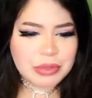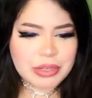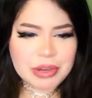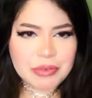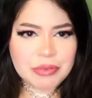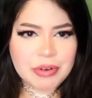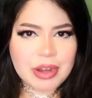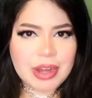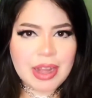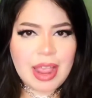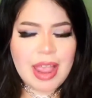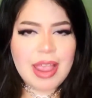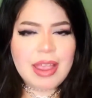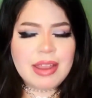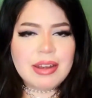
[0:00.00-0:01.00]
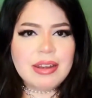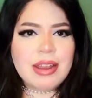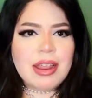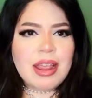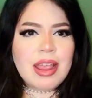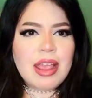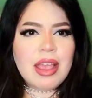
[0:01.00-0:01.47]
different. And
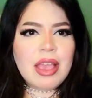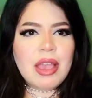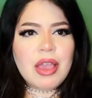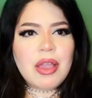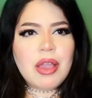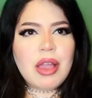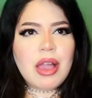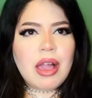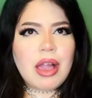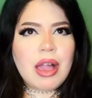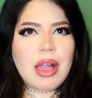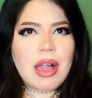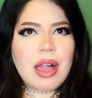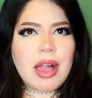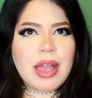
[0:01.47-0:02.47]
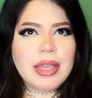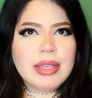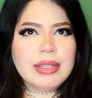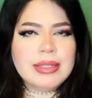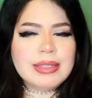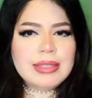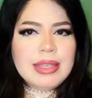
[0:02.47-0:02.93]
I
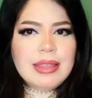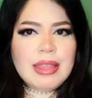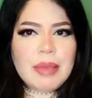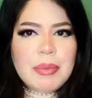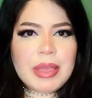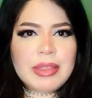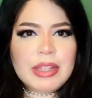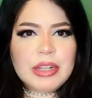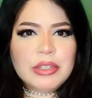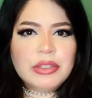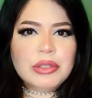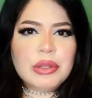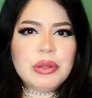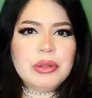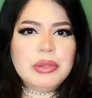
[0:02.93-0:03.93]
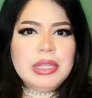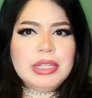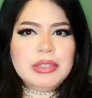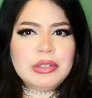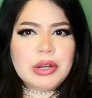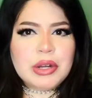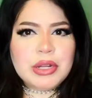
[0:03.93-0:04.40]
could see them, and then it slowly
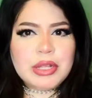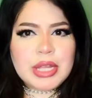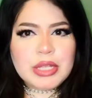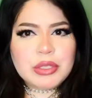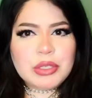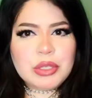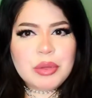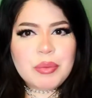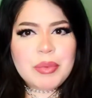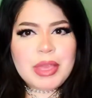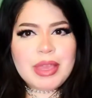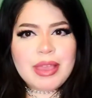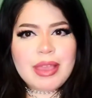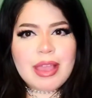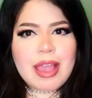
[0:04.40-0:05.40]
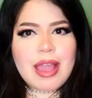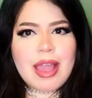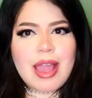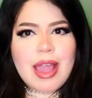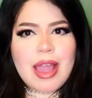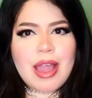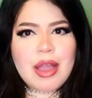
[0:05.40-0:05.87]
started like zooming
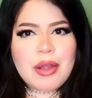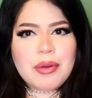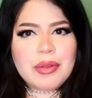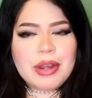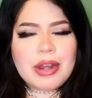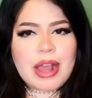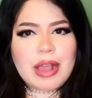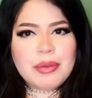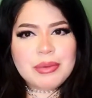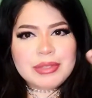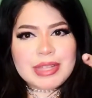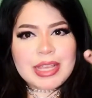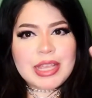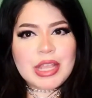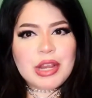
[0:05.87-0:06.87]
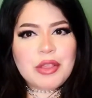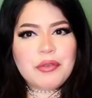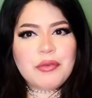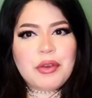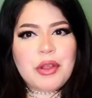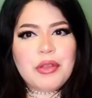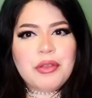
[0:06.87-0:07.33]
out, and I was like getting
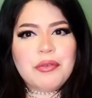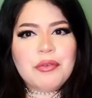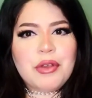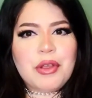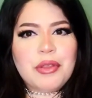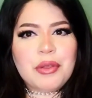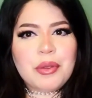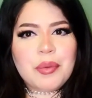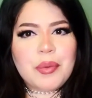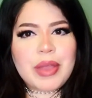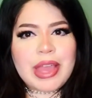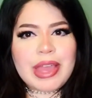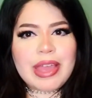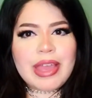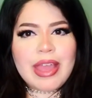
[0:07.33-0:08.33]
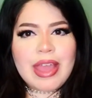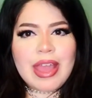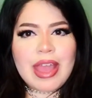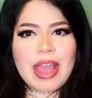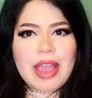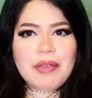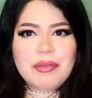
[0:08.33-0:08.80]
farther away.
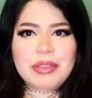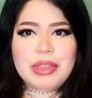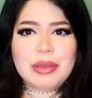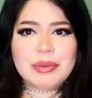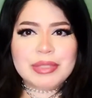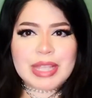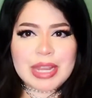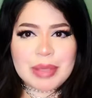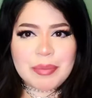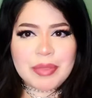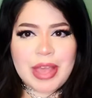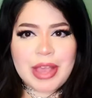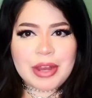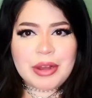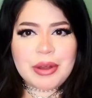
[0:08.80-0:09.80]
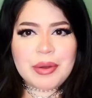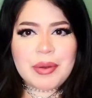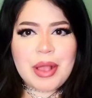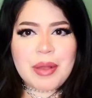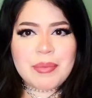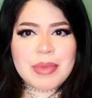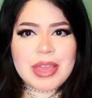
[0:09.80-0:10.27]
Everything was getting blacker
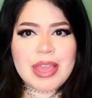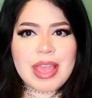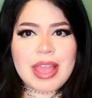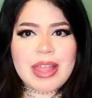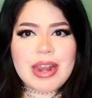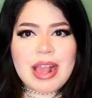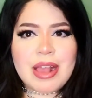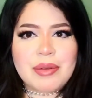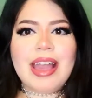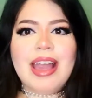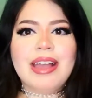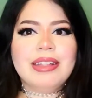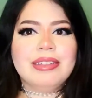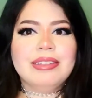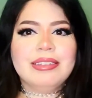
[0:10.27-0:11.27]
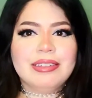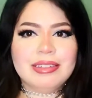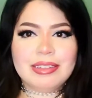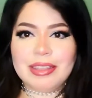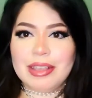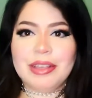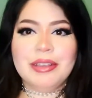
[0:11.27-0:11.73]
around me, and I had
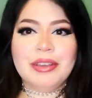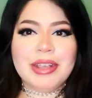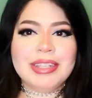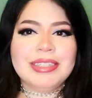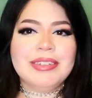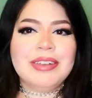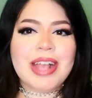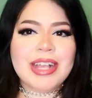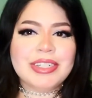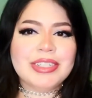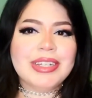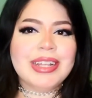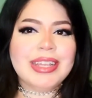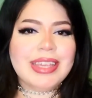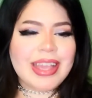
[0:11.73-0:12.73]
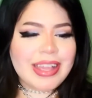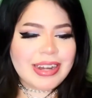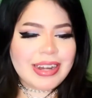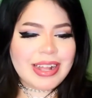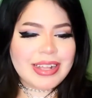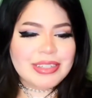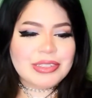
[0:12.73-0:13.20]
a crazy reaction again,
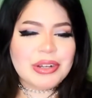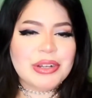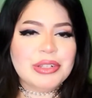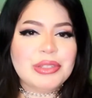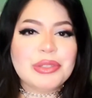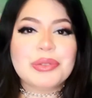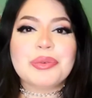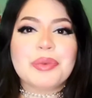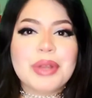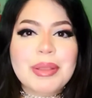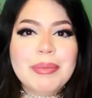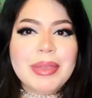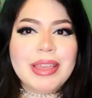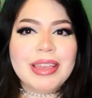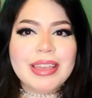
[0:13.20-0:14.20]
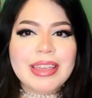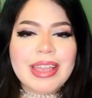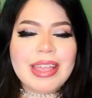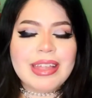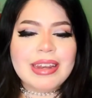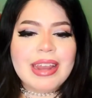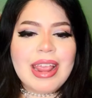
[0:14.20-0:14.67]
and I started screaming
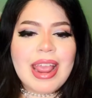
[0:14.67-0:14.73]
again.